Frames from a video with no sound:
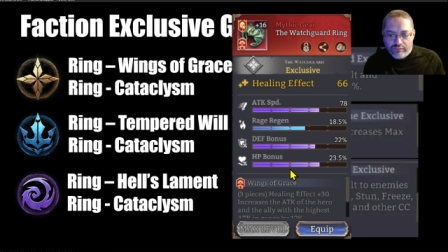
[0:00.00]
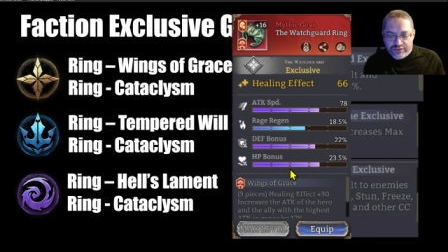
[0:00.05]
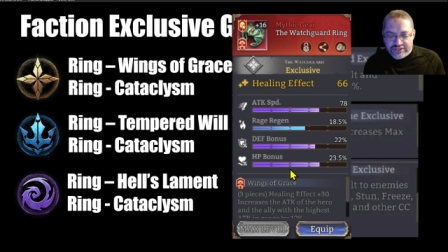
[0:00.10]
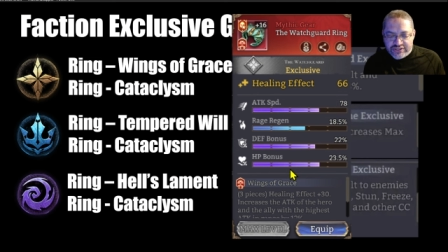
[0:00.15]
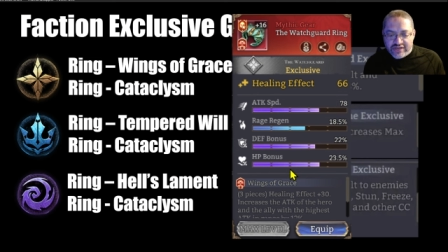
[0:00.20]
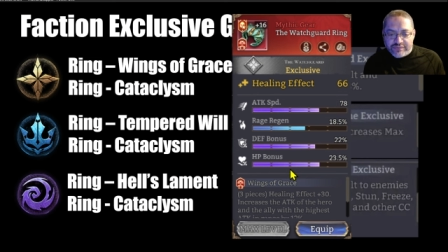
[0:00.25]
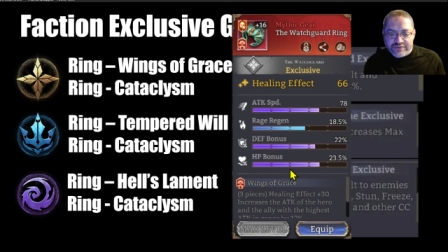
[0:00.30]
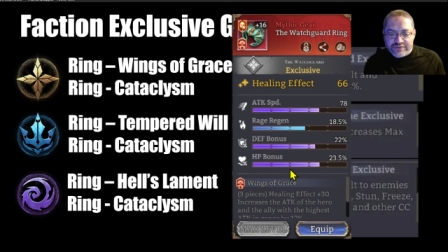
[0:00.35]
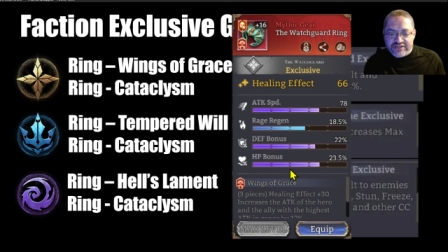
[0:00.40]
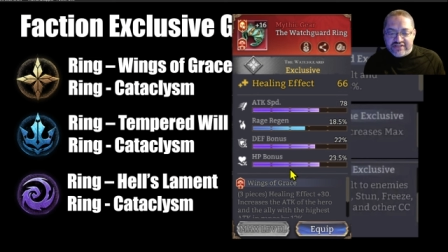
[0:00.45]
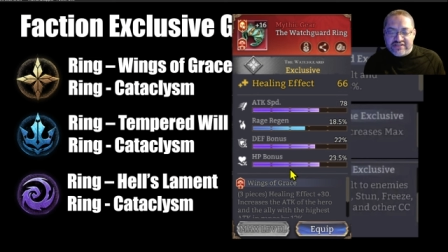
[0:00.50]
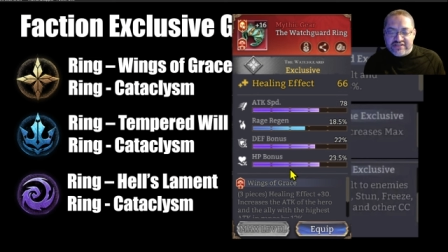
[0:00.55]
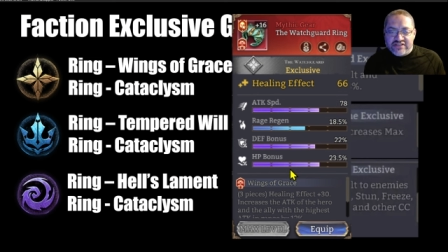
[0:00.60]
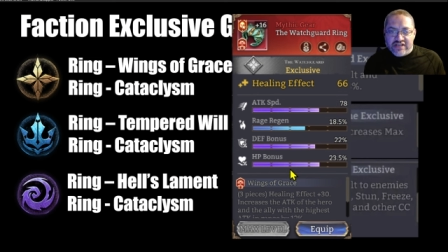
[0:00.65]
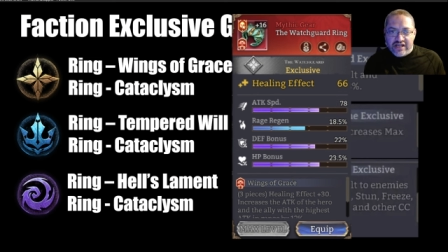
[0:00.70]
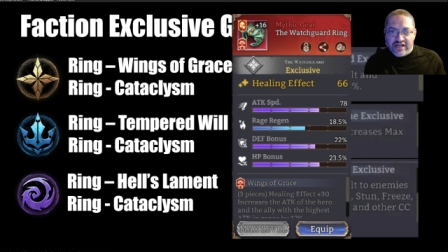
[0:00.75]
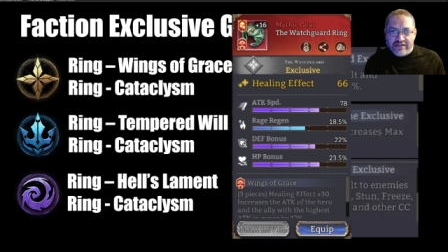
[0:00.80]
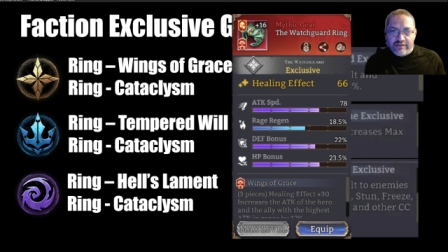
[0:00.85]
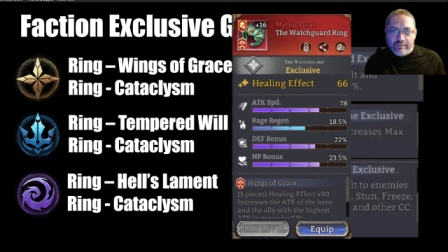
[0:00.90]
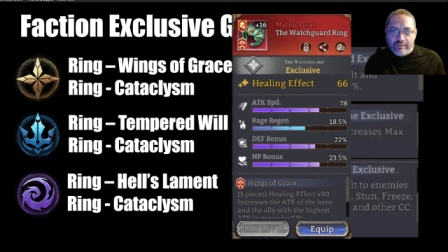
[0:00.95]

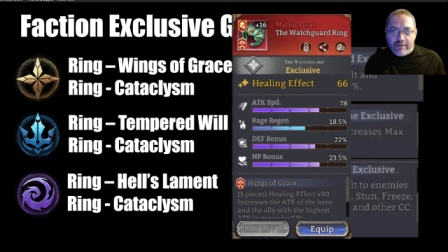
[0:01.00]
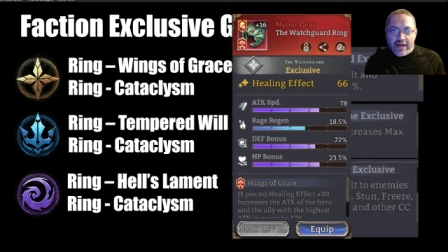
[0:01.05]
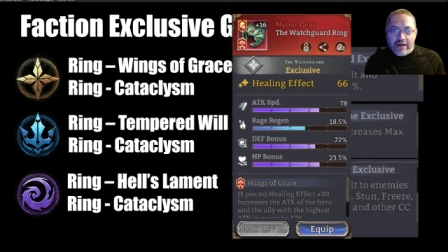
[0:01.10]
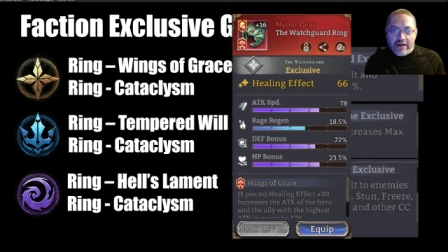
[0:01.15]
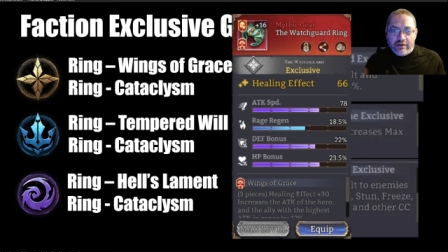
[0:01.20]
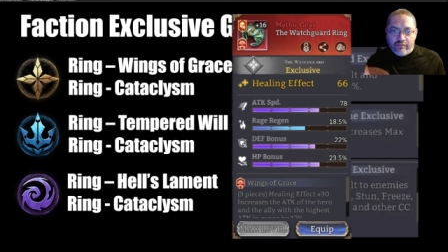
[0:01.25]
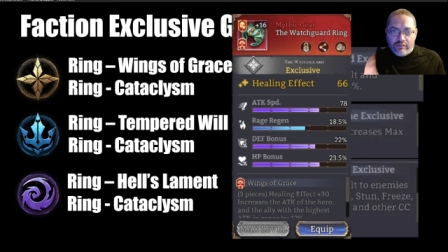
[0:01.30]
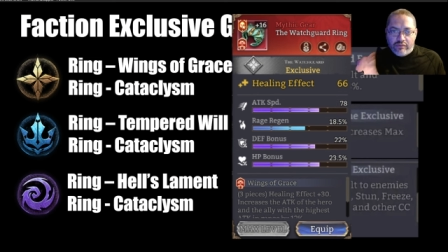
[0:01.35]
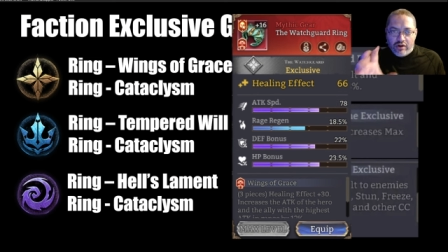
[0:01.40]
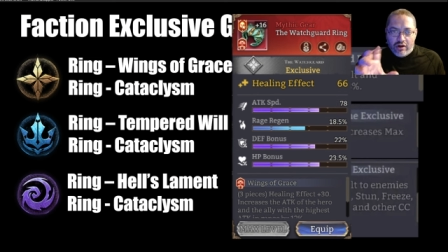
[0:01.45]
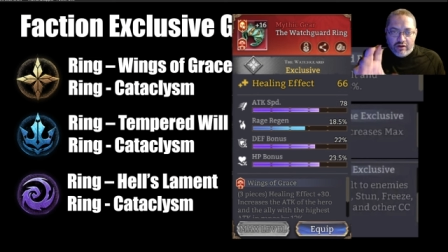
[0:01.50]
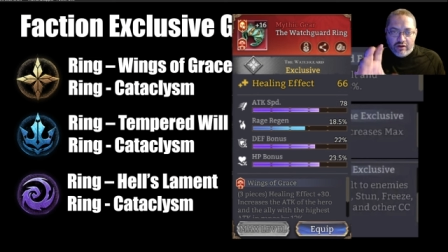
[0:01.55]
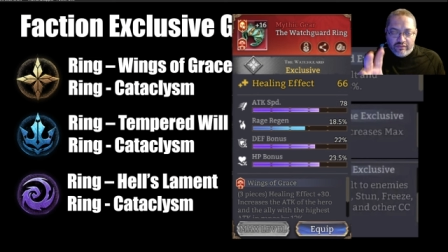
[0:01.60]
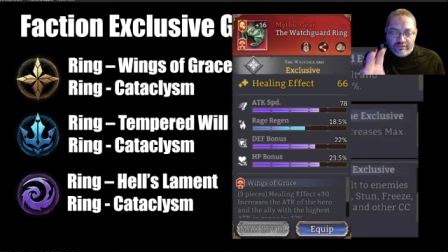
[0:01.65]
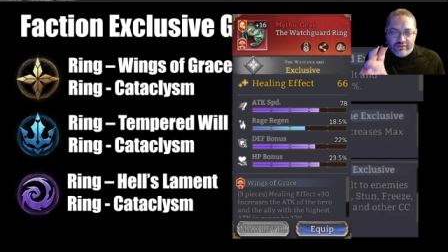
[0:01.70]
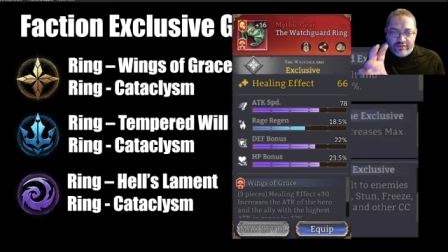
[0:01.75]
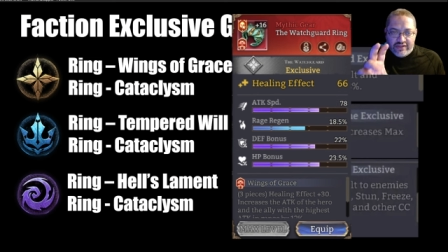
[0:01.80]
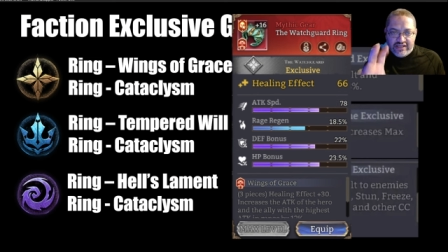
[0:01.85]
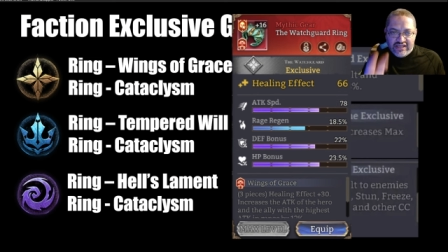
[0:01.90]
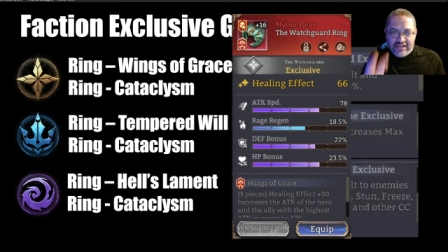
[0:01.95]
subsets on the bottom
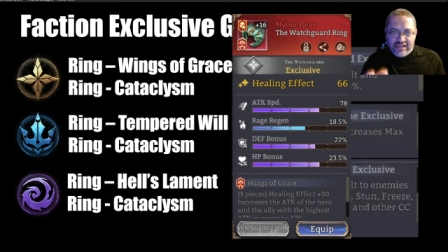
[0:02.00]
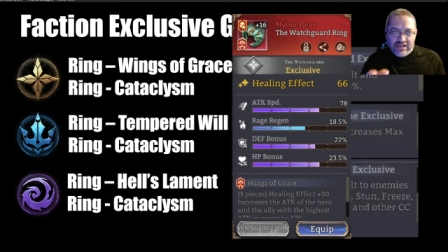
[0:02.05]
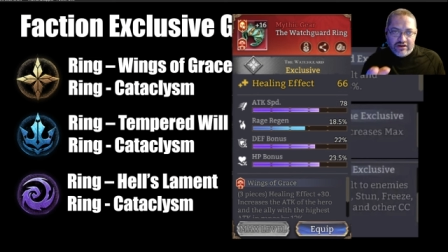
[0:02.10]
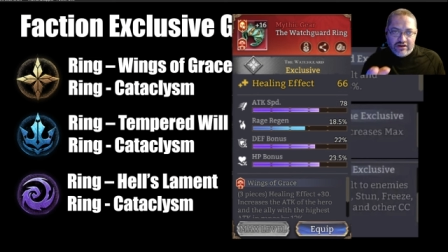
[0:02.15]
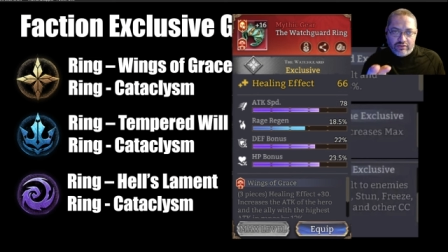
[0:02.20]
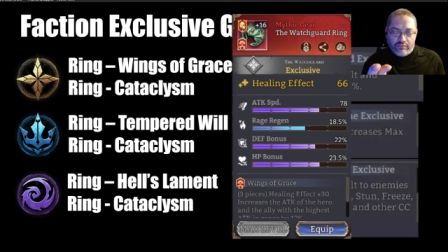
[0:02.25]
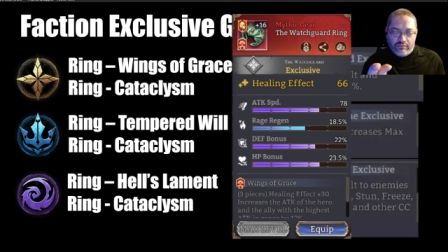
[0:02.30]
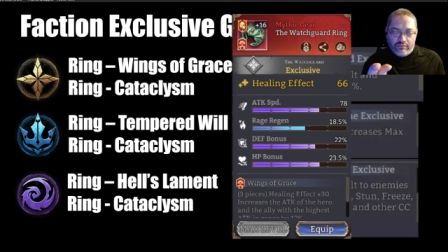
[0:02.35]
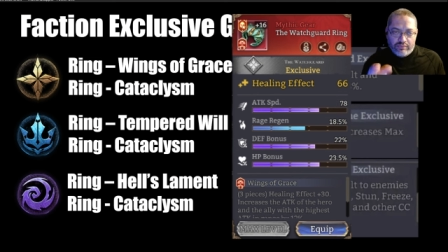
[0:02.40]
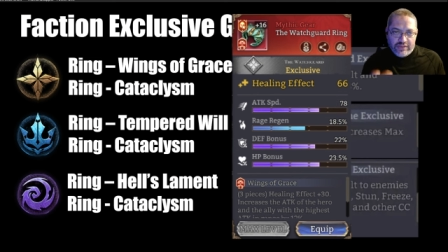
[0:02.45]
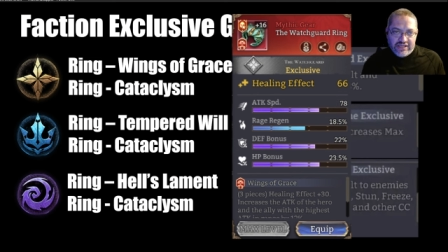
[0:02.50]
of the gear